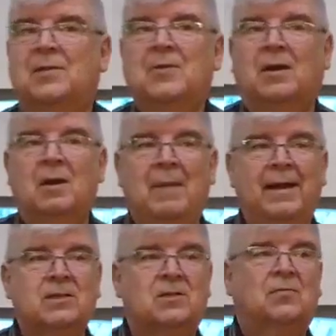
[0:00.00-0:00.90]
and the
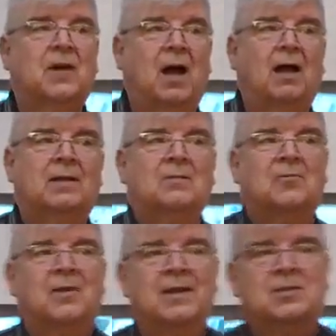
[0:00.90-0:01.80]
commands of God, the
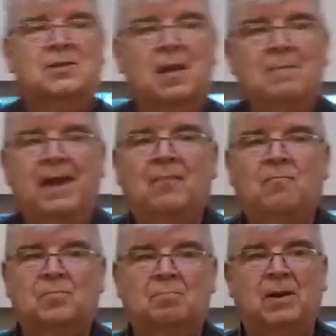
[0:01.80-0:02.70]
things that they may
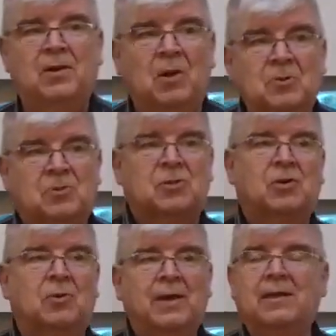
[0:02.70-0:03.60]
have been used to
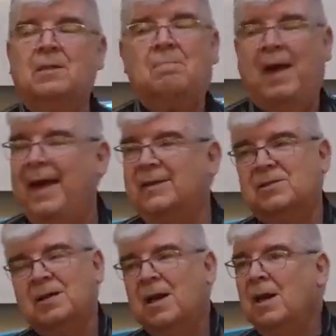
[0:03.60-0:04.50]
doing in the
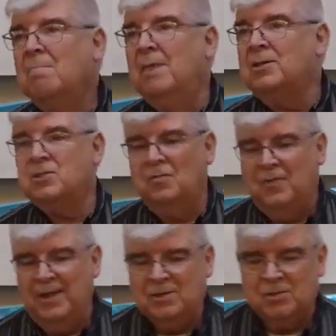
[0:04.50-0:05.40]
past, much of
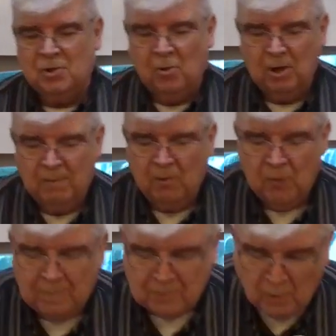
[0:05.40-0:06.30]
this is going to be
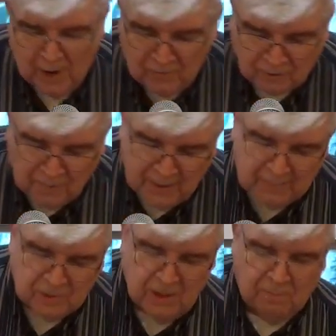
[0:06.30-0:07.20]
ripped away from
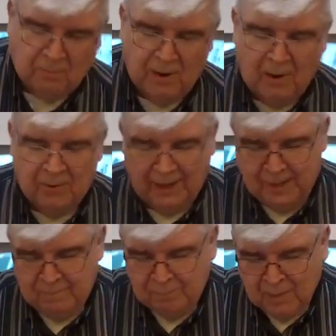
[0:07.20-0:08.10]
them temporarily.
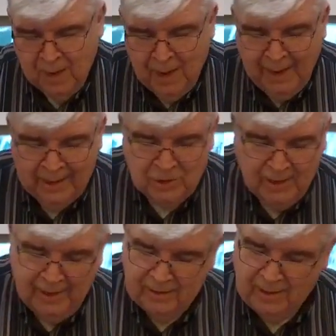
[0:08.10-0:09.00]
In,
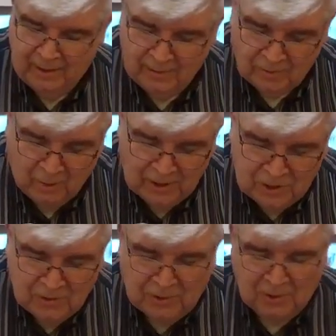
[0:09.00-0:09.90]
in uh,
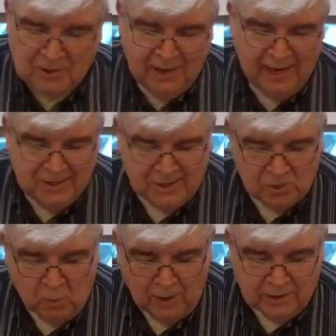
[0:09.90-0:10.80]
question 13, it
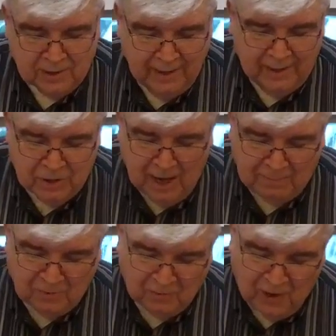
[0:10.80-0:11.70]
says, What in
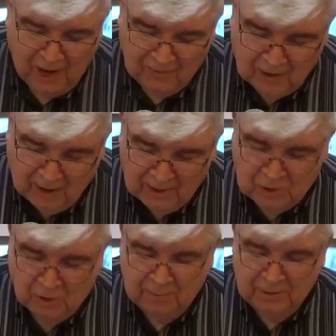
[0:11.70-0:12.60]
chapter 5, God
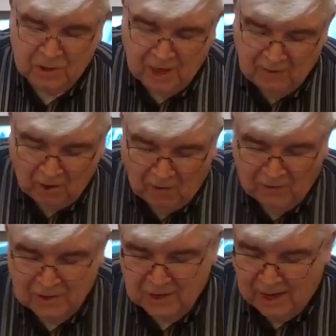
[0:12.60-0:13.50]
told him to shave off
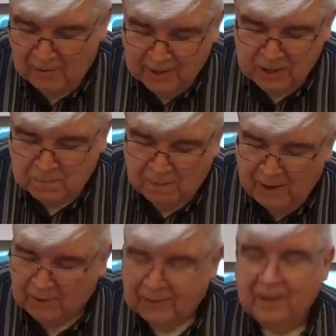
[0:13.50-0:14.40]
his hair and his
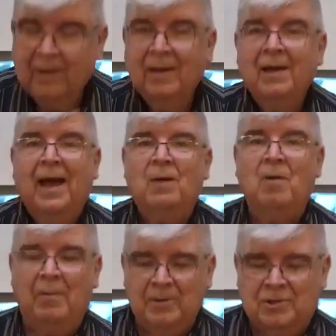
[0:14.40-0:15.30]
beard. And
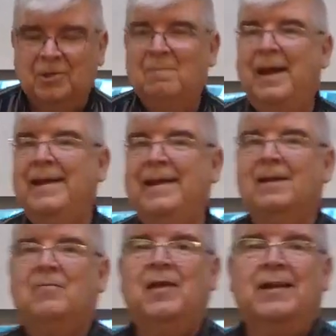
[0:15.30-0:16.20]
what was the meaning
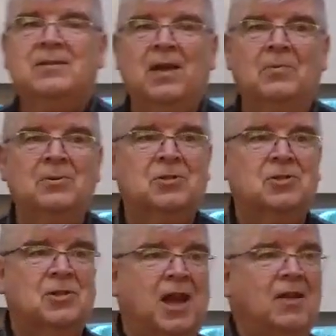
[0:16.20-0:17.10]
of this? He was to
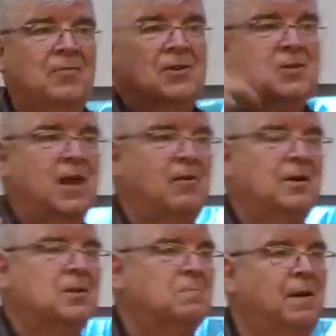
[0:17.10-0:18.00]
shave his hair
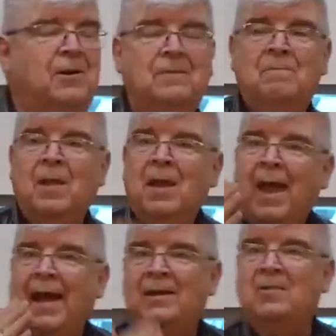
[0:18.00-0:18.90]
and his beard
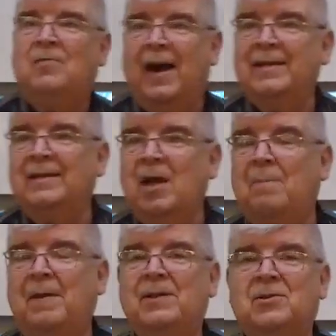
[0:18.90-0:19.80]
and divide it
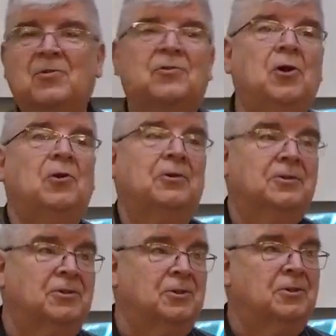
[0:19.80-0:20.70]
up into
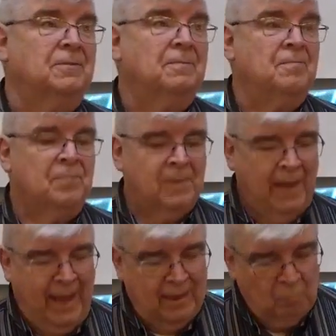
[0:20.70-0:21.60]
thirds.
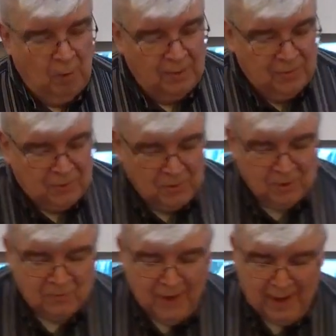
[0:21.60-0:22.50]
And one third
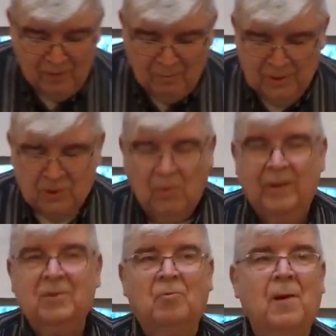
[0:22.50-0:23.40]
of that was
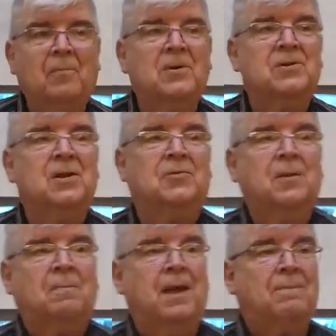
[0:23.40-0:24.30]
going to represent
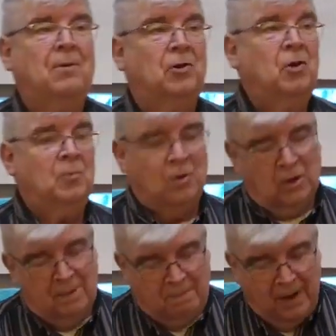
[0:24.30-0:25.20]
the people who were
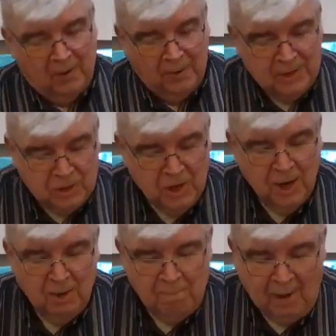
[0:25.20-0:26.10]
going to perish
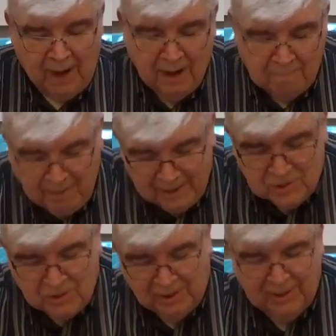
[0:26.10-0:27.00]
by
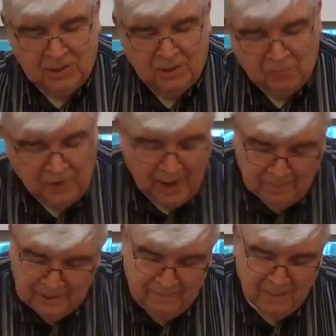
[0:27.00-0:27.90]
pestilence and
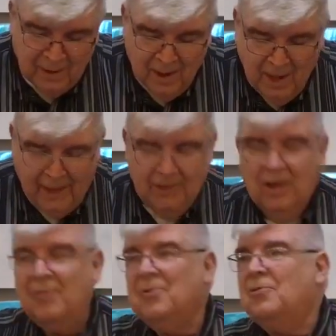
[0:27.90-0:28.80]
famine.
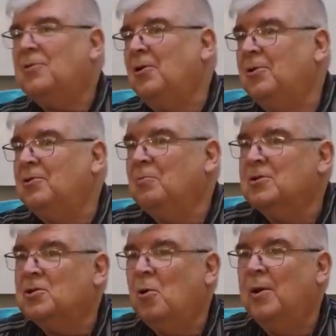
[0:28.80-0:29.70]
Another third
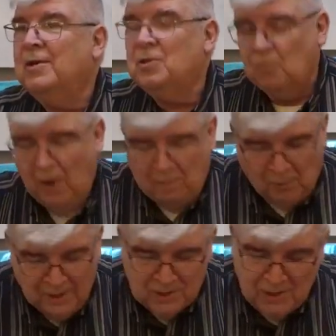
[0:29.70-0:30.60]
was going to
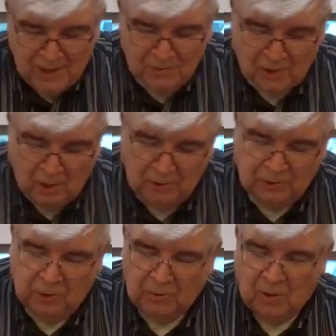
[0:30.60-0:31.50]
represent
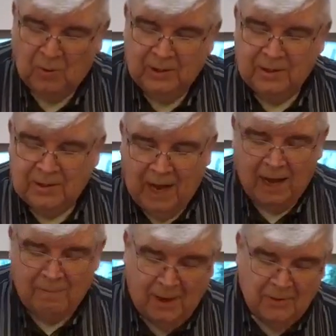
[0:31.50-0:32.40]
those who were going to
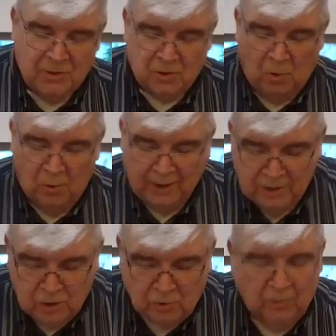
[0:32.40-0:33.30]
die by the sword
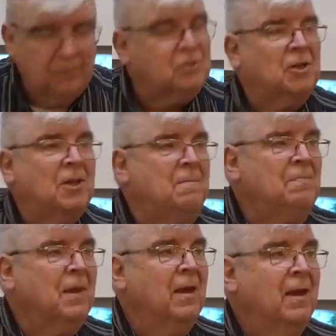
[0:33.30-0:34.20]
in
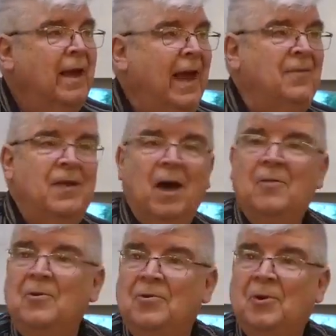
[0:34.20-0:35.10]
Jerusalem. And the
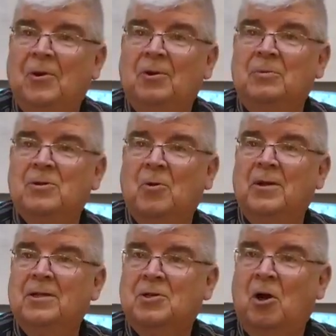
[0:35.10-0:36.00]
other third was
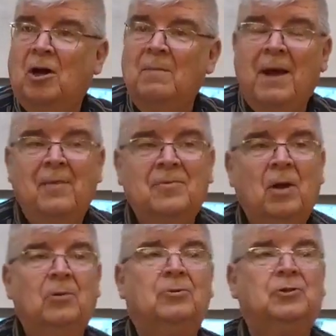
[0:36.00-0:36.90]
going to talk about
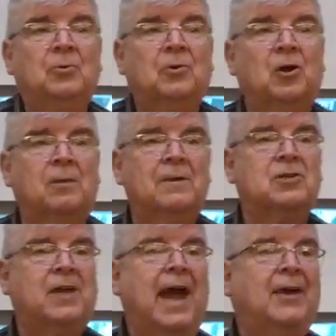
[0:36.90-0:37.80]
those who were going to be
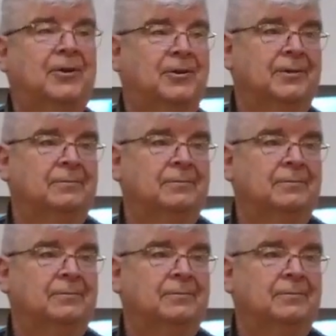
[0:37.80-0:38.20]
scattered